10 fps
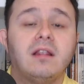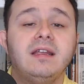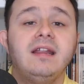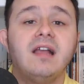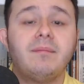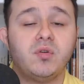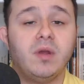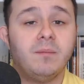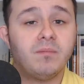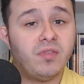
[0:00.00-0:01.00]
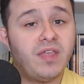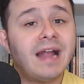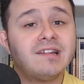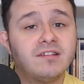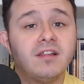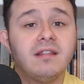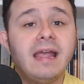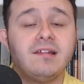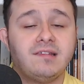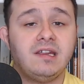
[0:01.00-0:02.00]
leading up to it. That's the
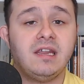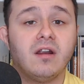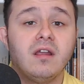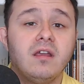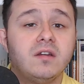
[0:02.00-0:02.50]
legacy here.